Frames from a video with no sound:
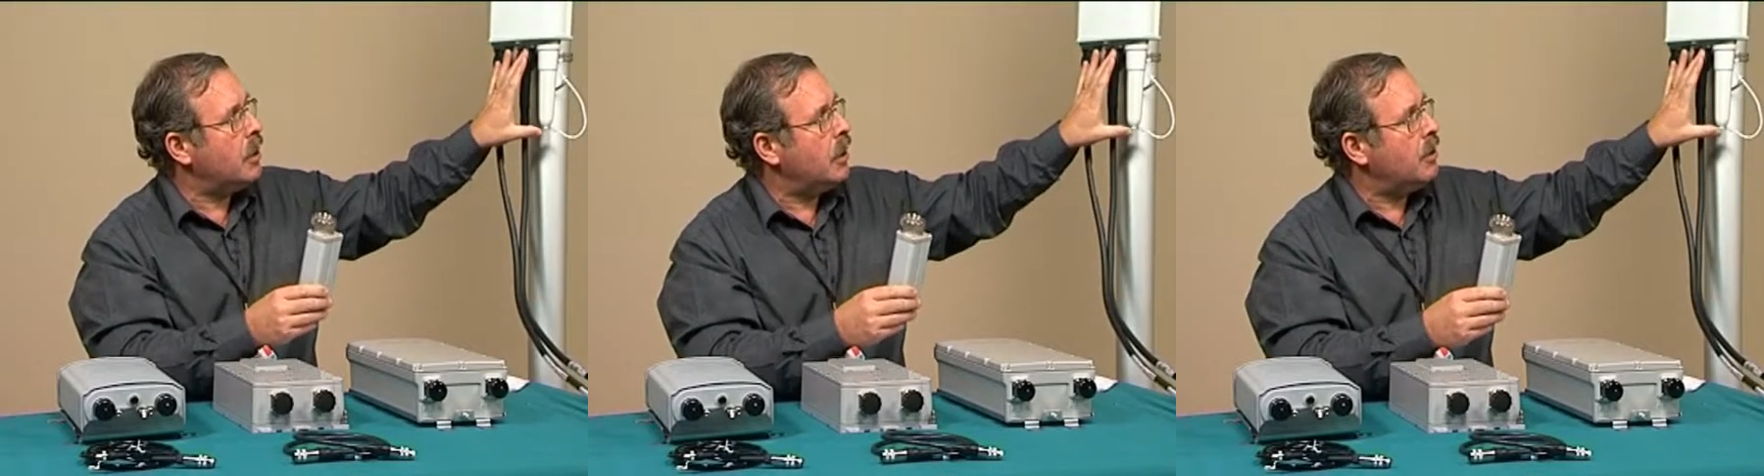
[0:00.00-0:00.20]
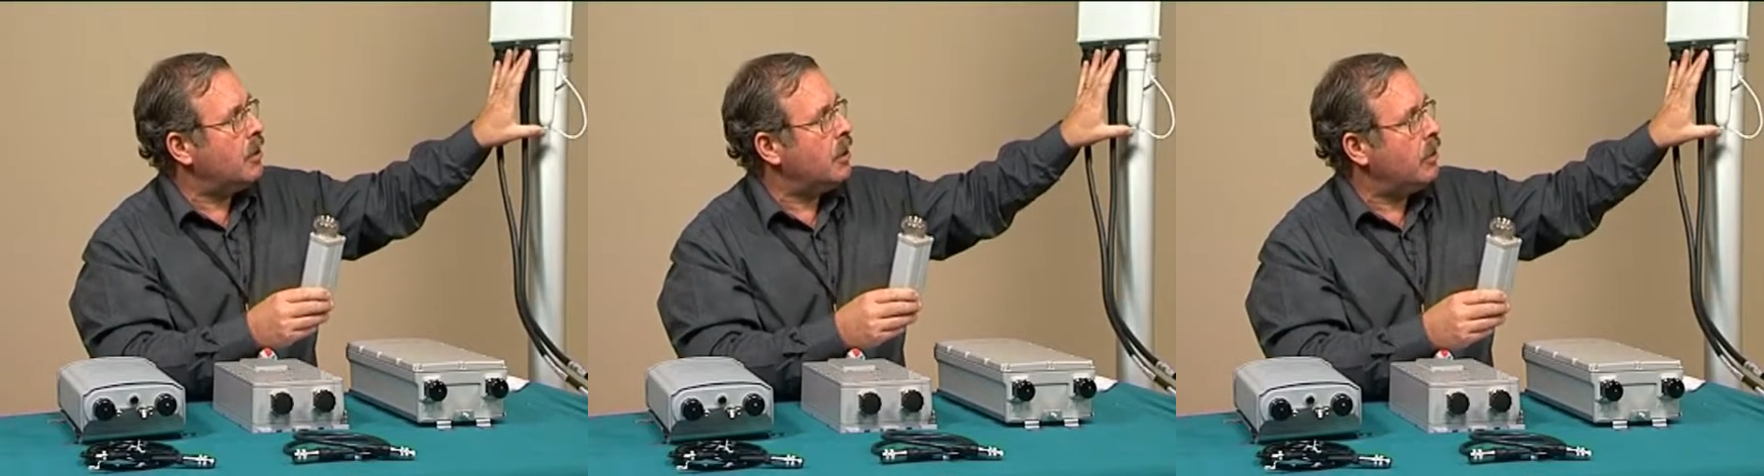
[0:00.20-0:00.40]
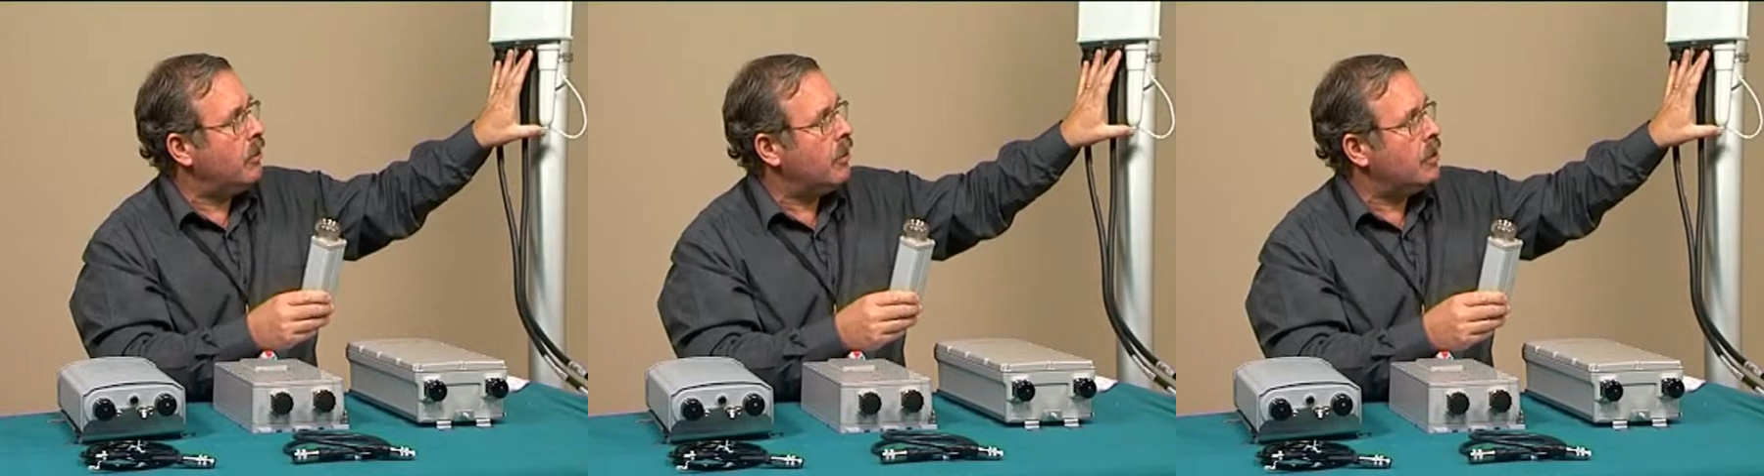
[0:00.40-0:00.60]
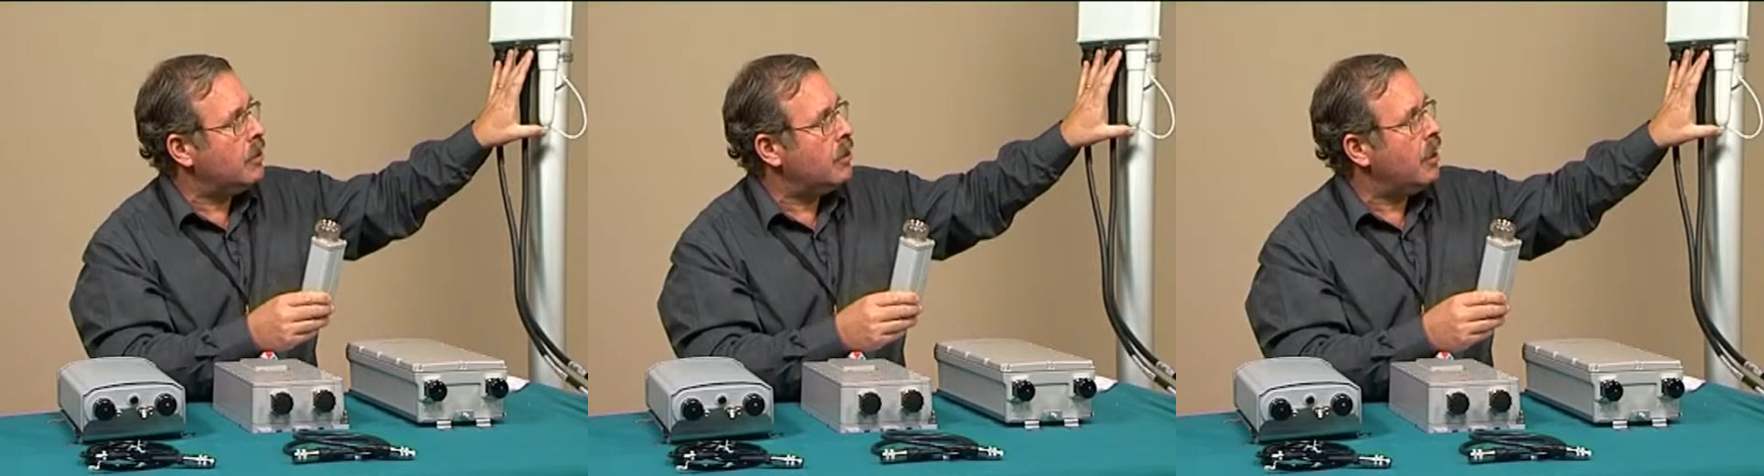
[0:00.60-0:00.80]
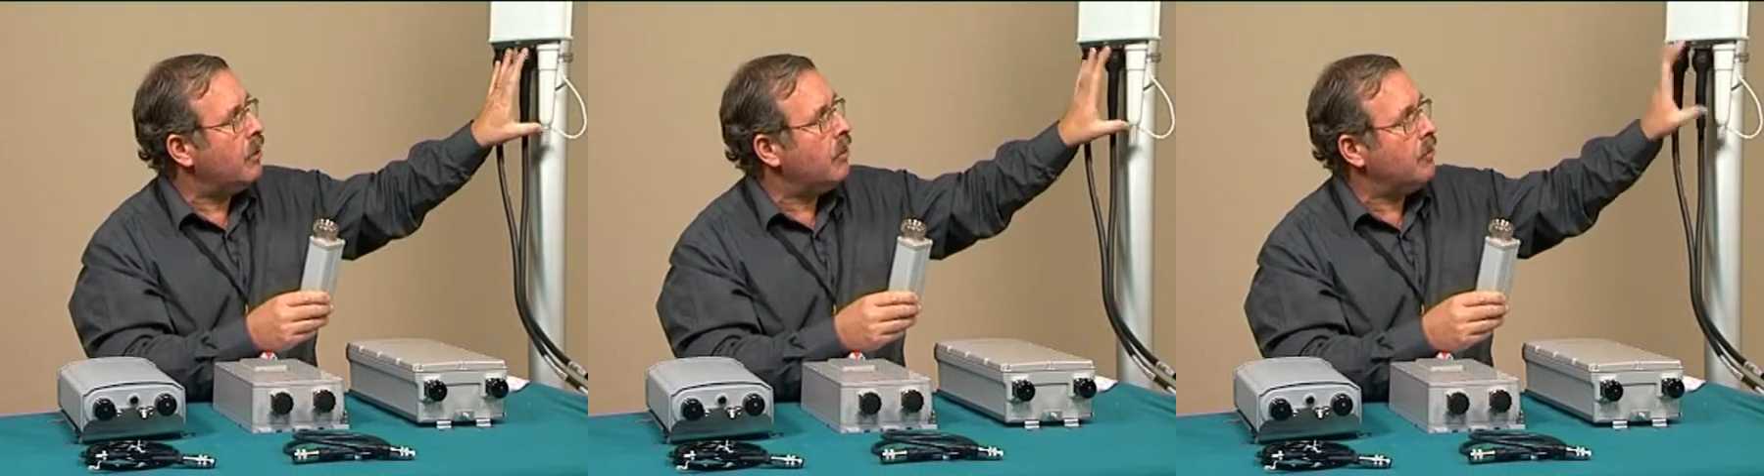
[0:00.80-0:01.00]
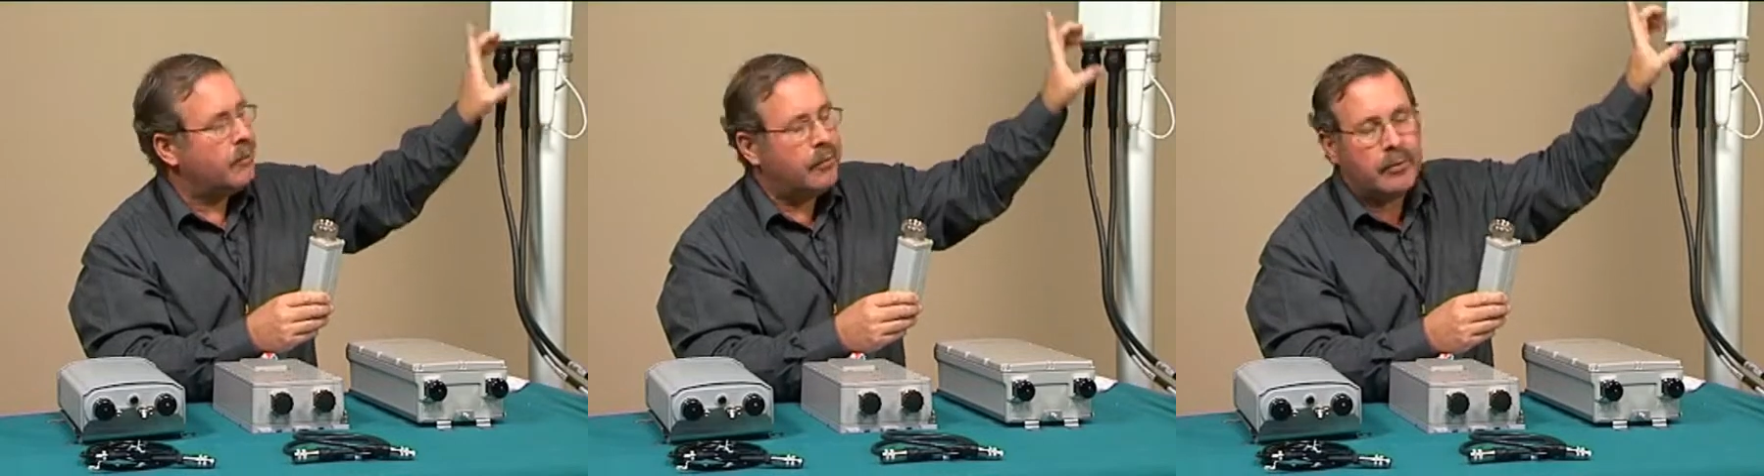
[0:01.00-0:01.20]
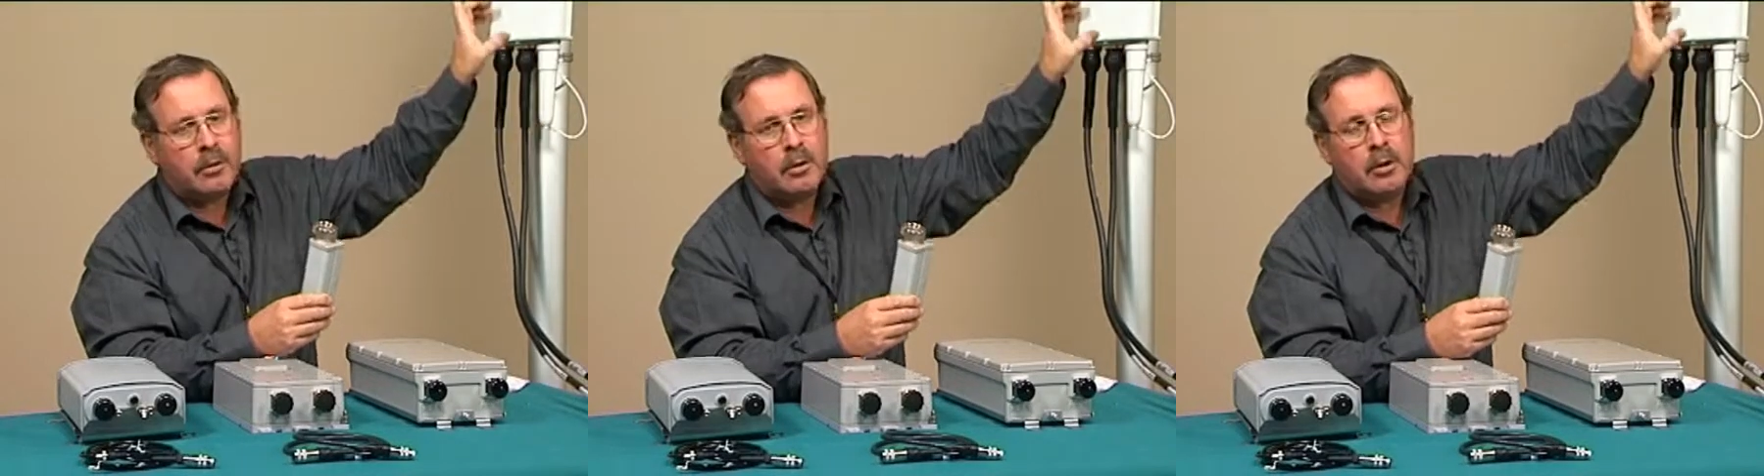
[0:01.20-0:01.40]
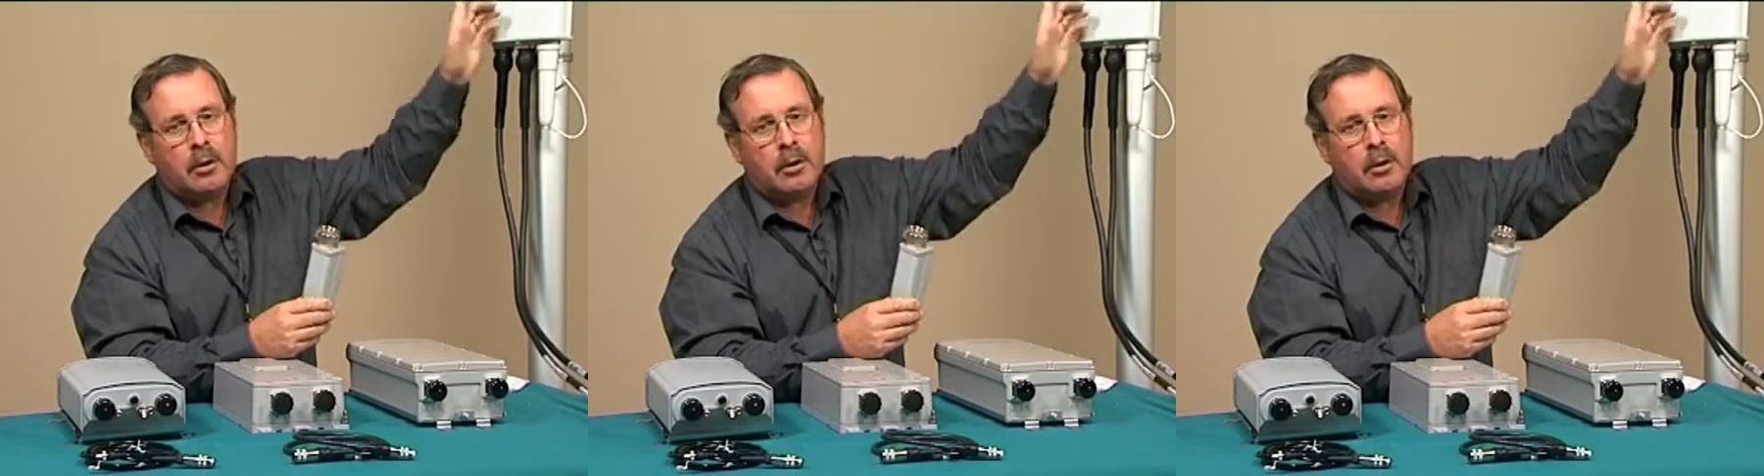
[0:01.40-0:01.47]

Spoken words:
antenna itself